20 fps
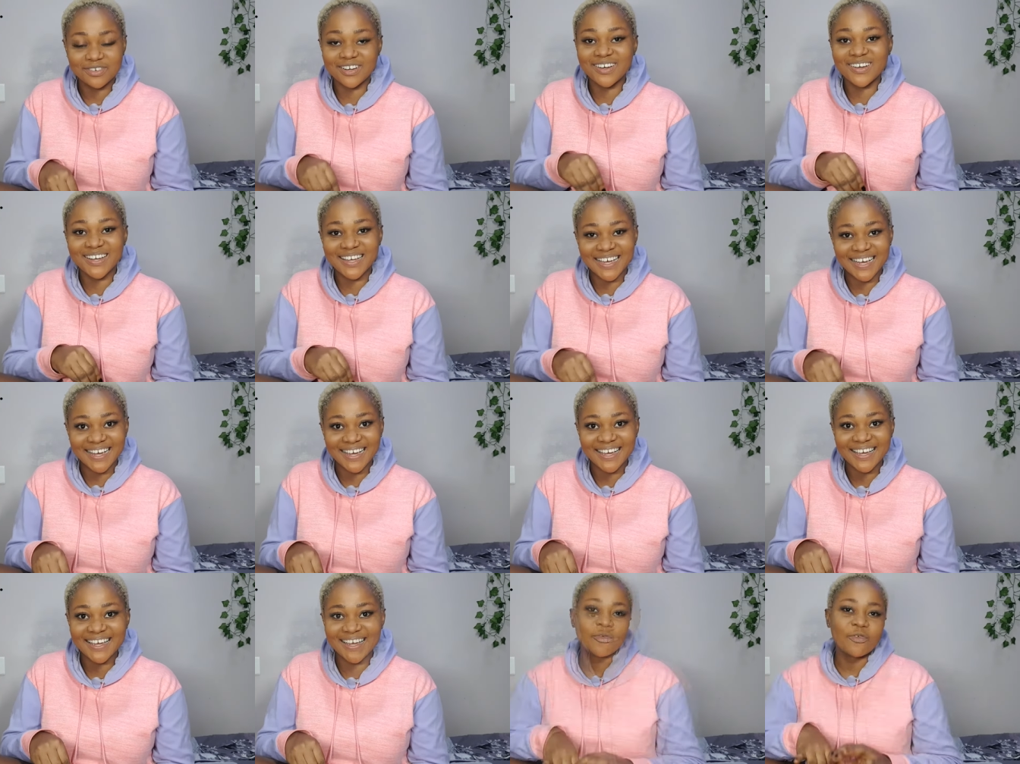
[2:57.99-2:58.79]

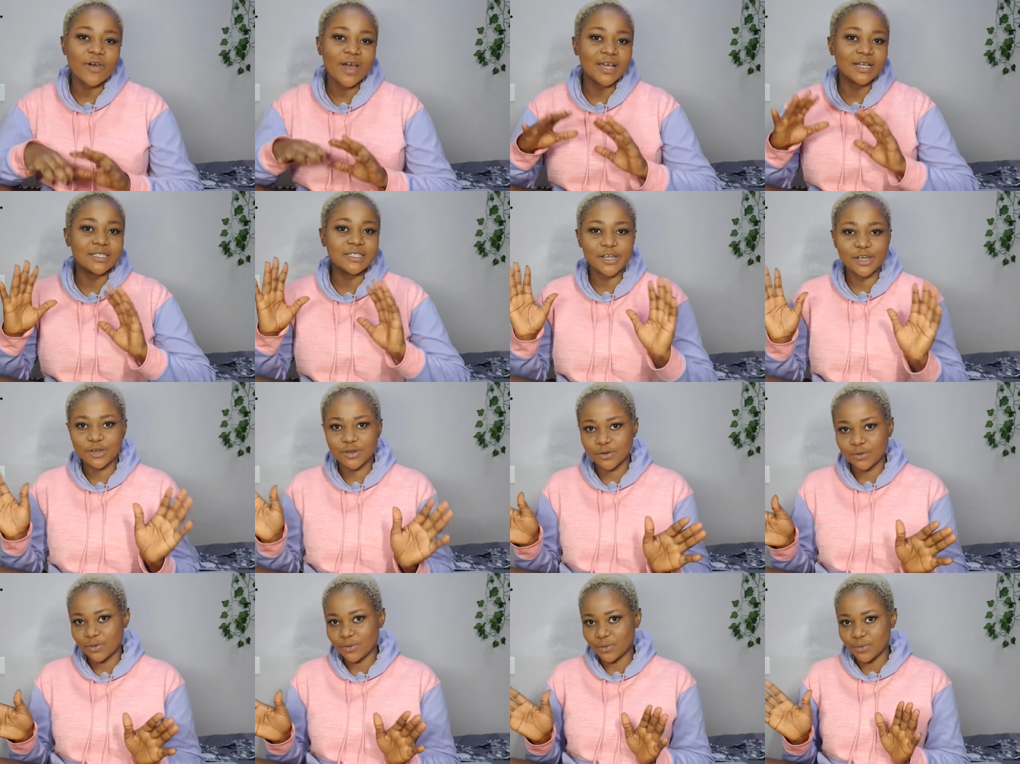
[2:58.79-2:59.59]
Okay. So before I take
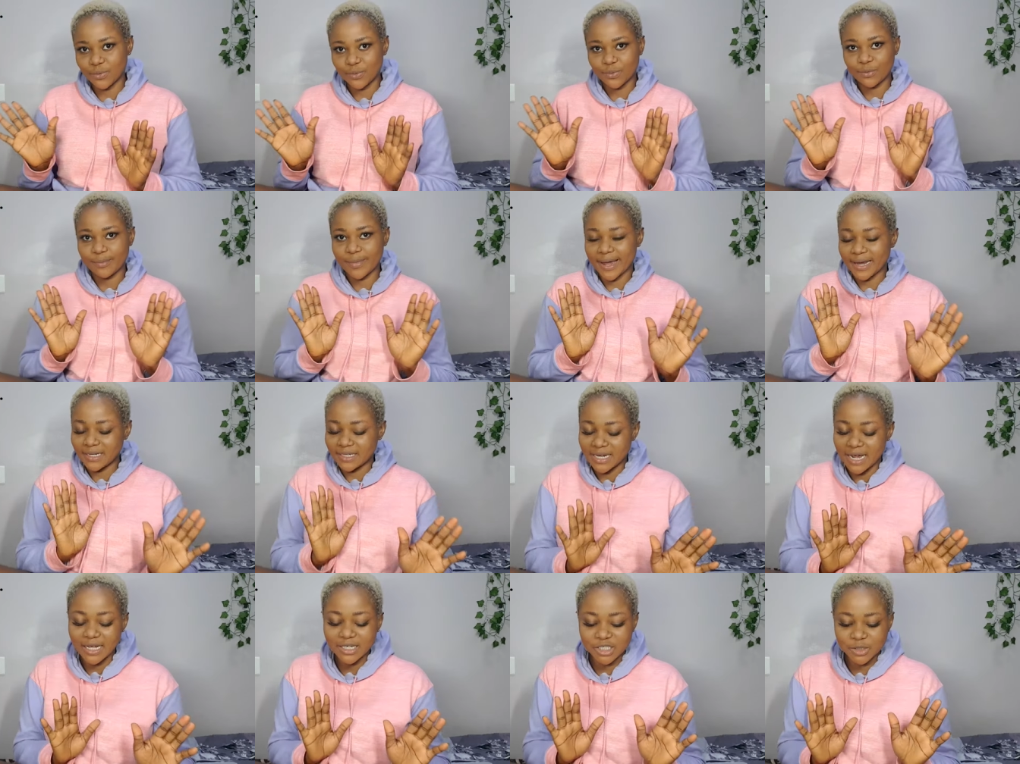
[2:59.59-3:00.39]
you through my
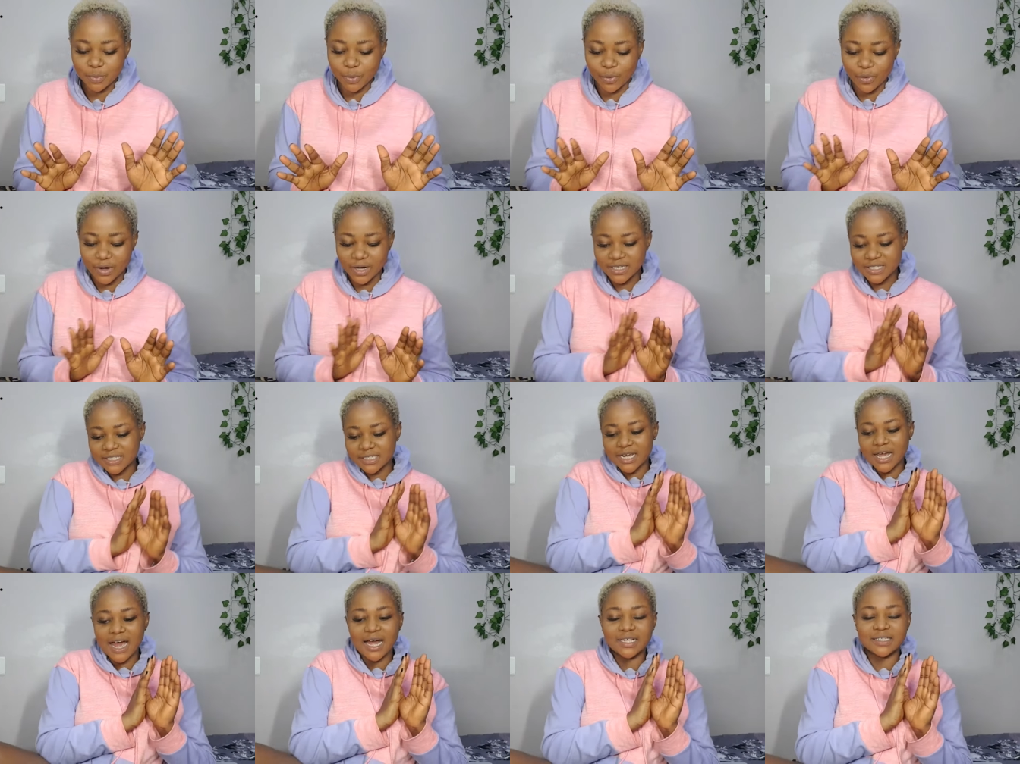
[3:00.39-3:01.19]
dashboard,
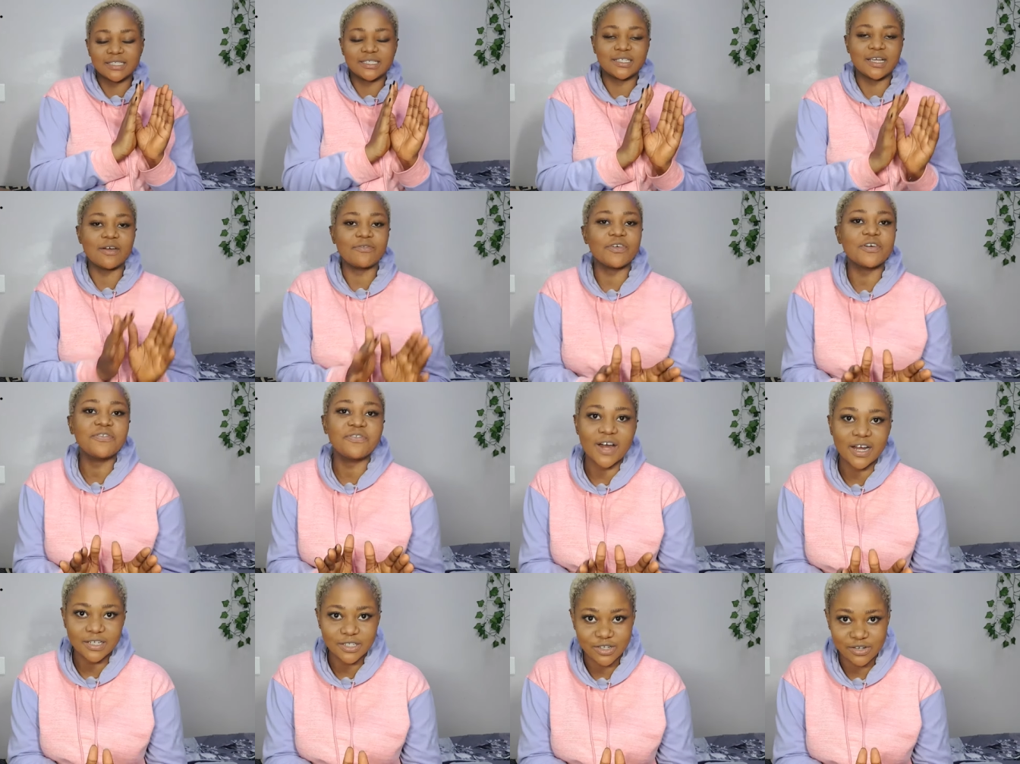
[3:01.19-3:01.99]
there are several
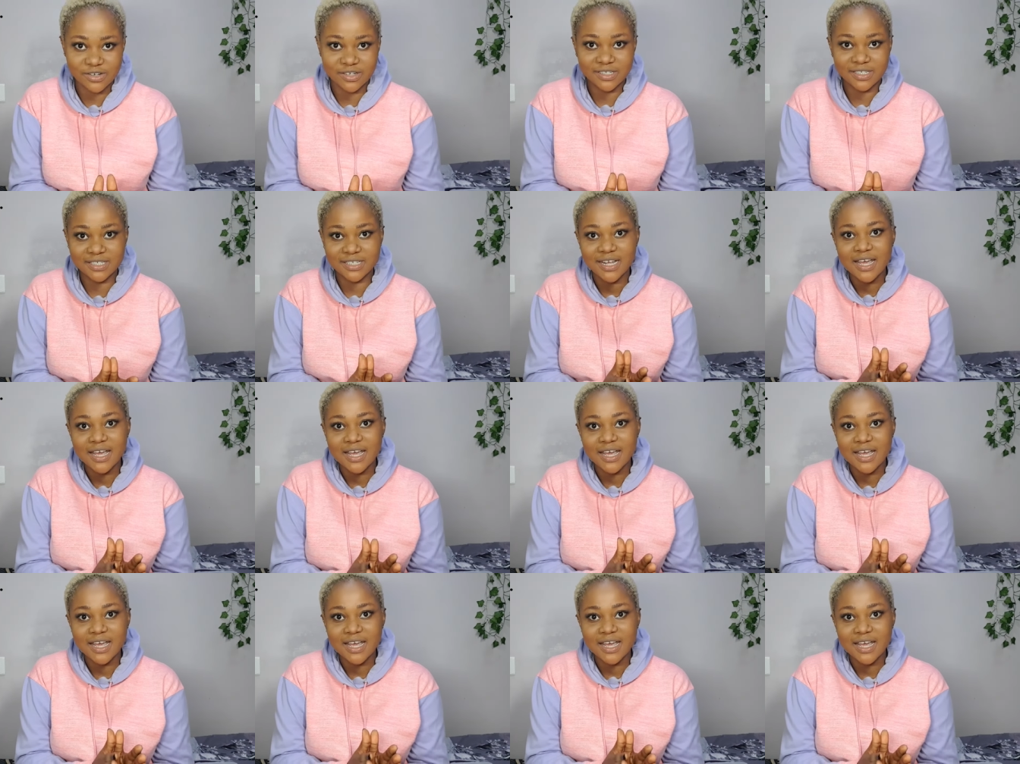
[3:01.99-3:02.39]
factors